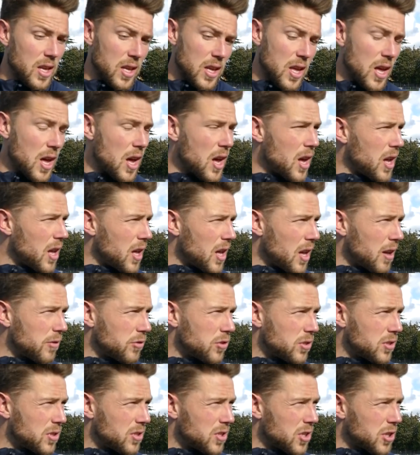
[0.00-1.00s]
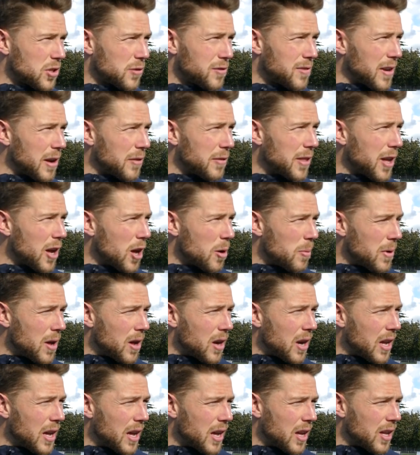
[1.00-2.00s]
Yeah, just found out
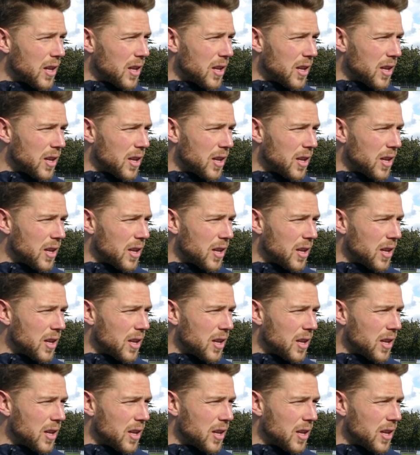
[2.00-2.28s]
about that.